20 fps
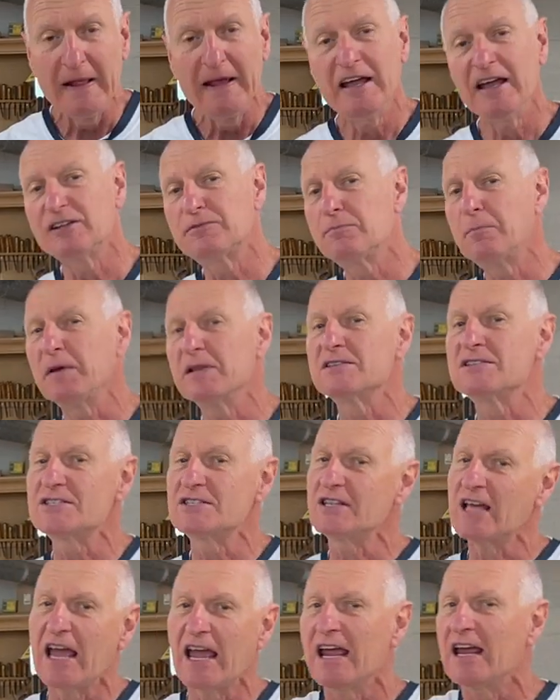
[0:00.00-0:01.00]
It's been
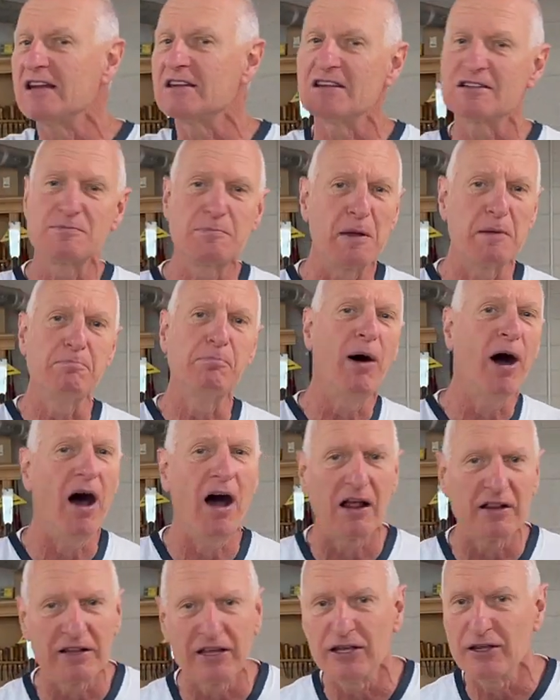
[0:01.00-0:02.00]
stained. It's been
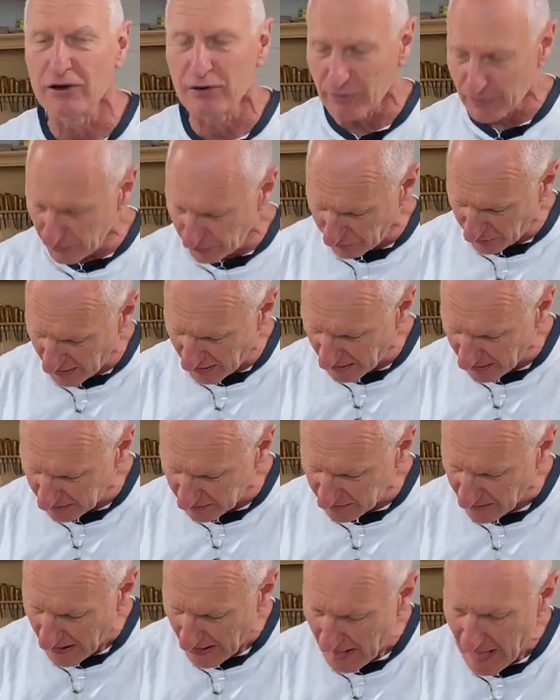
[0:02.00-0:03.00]

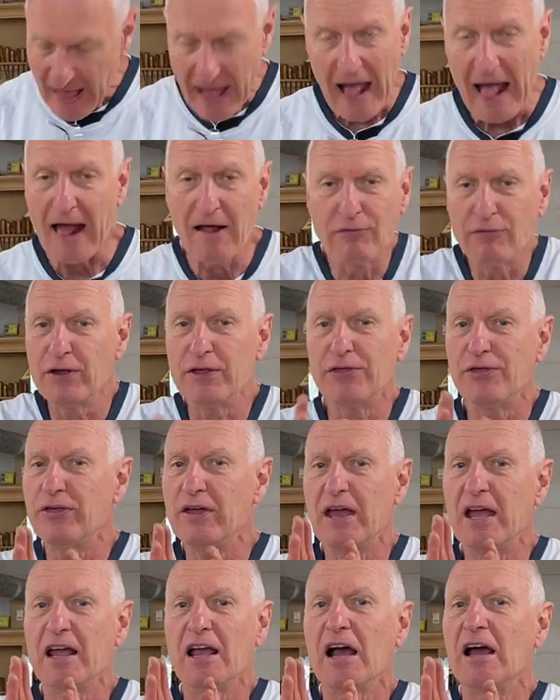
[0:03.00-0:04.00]
polyurethane.
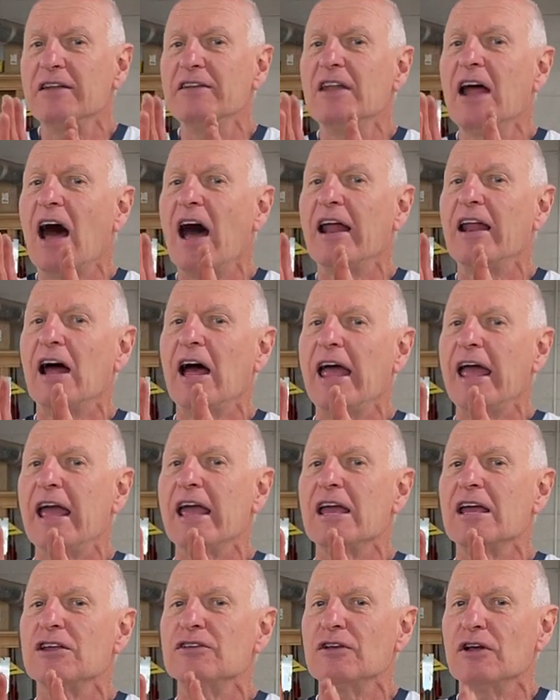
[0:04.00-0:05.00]
Everything, not
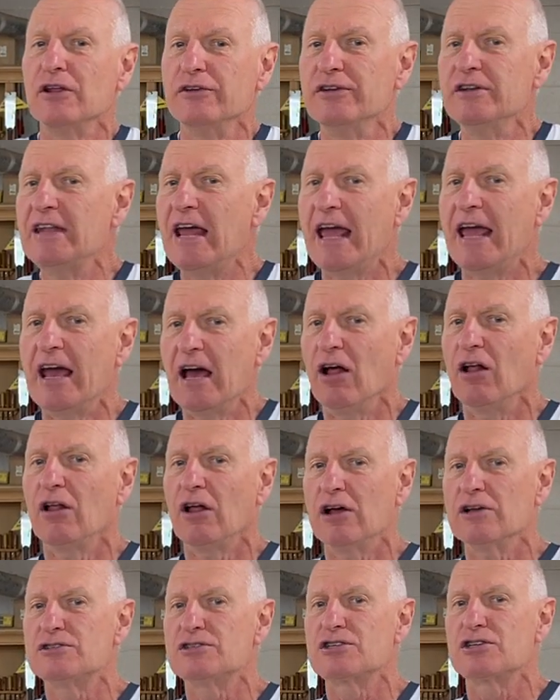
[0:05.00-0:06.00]
a
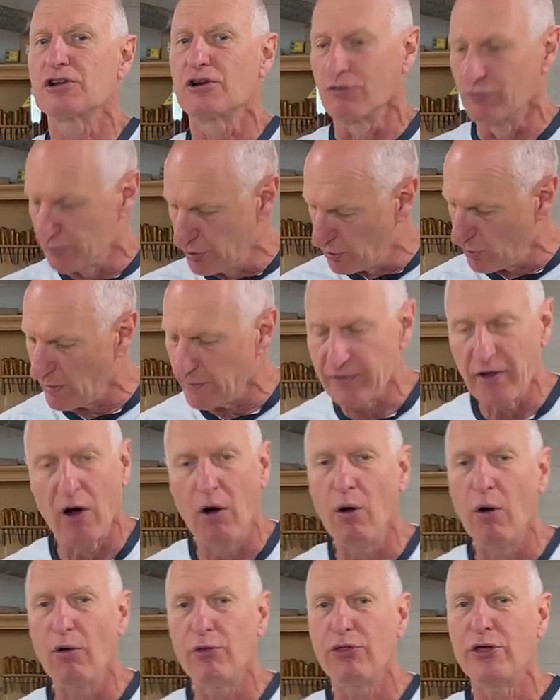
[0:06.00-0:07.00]
nail, a screw in the
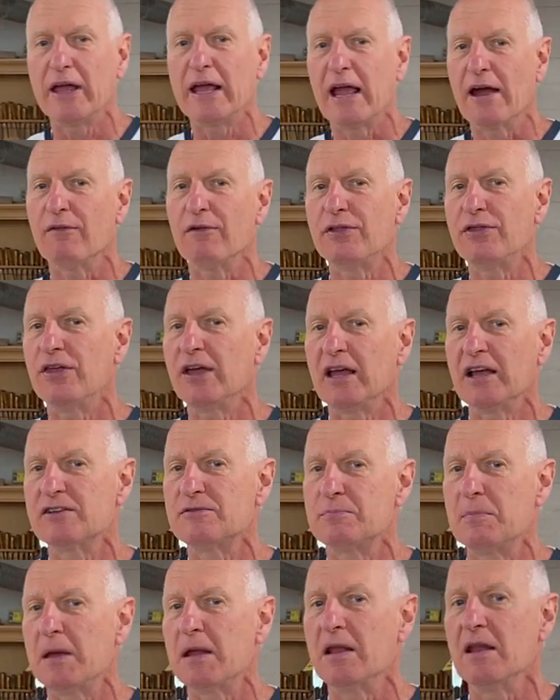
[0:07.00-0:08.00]
whole thing. Everything has
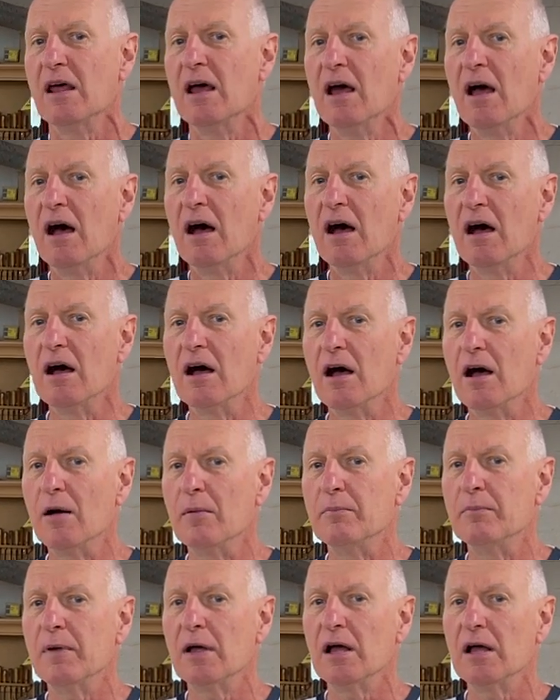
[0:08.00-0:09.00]
been
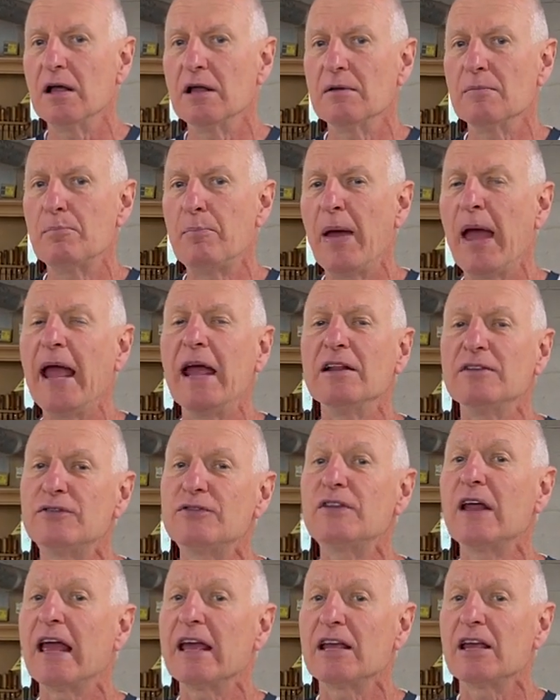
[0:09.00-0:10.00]

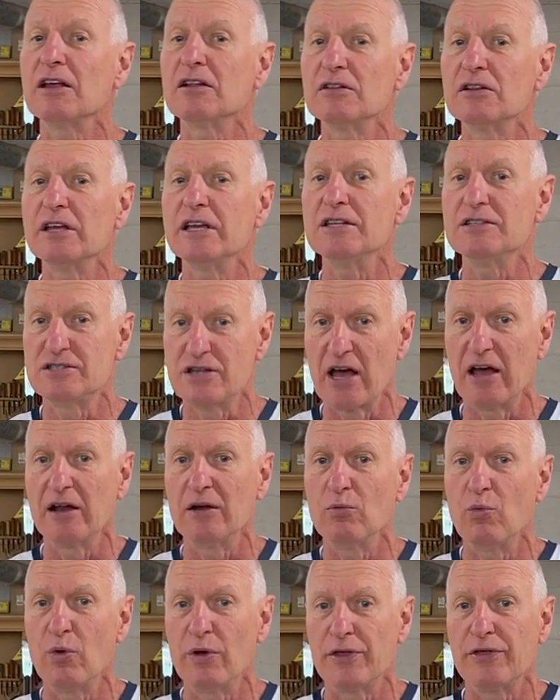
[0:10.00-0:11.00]
painstakingly
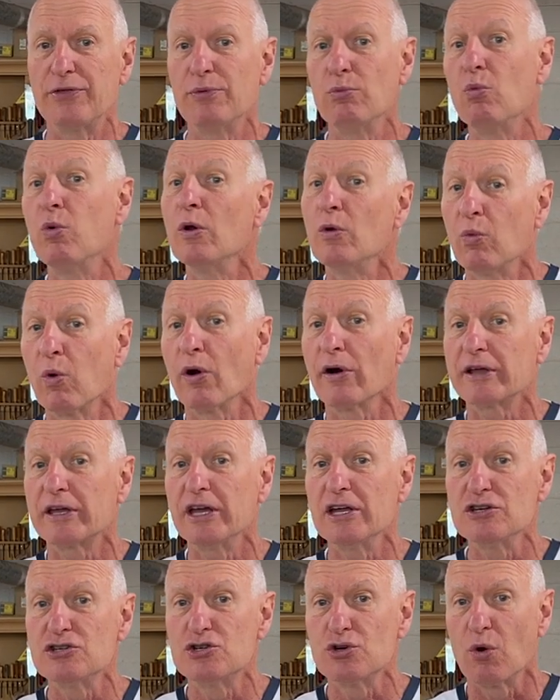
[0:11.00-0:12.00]
done with
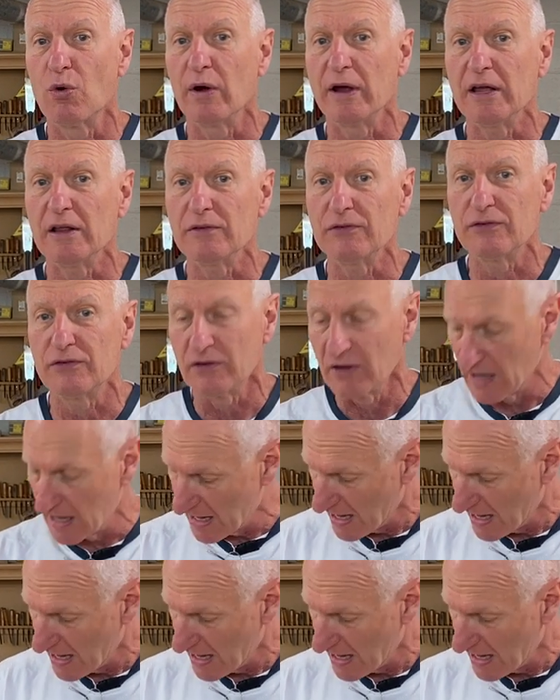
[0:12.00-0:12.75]
woodworking joints.